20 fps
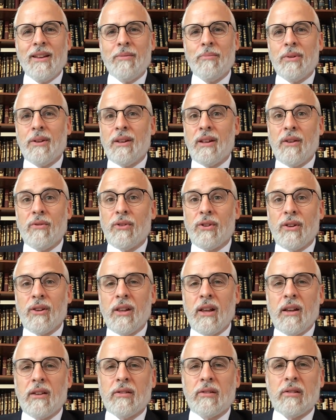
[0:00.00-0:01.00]
But
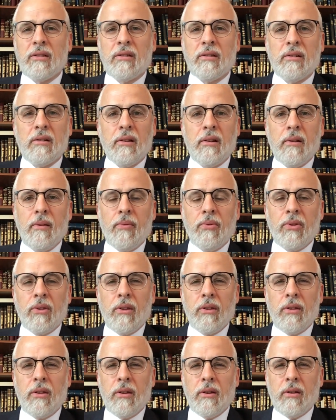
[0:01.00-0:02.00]
nevertheless,
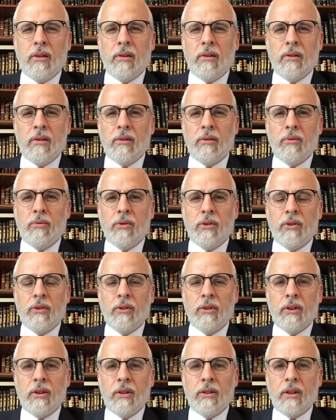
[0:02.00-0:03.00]

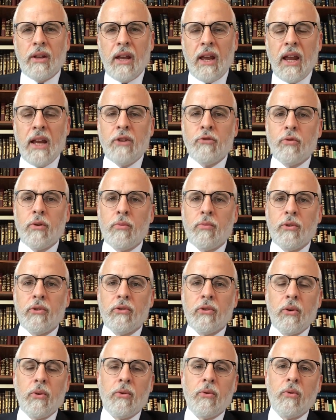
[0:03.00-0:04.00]
the hatred was
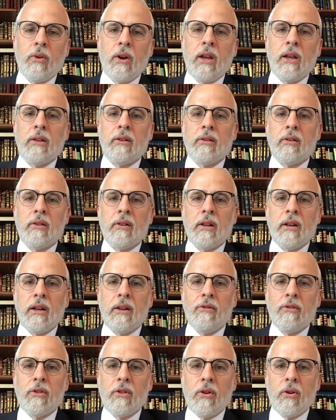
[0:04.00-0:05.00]
so great that
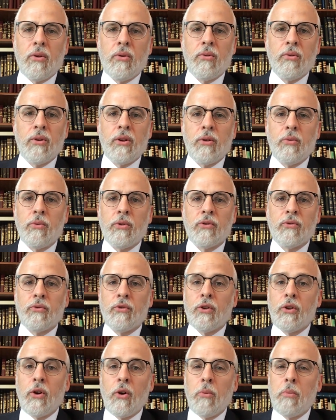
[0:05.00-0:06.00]
even though it was
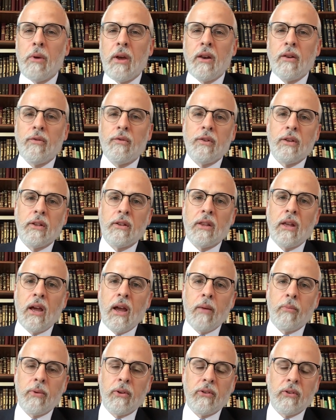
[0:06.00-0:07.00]
for no benefit, the
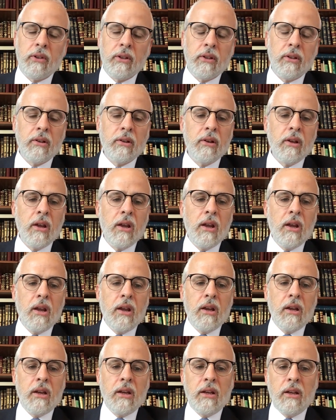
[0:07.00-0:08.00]
opposite,
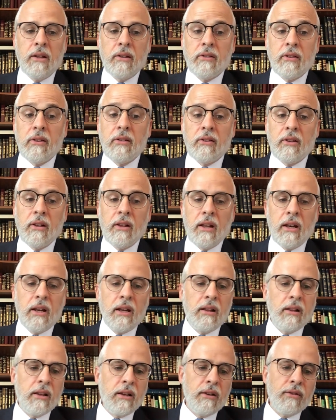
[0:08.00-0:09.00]
he insisted that
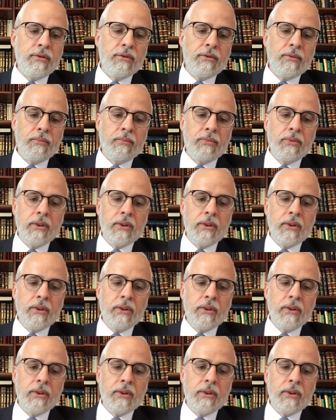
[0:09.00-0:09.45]
he leave.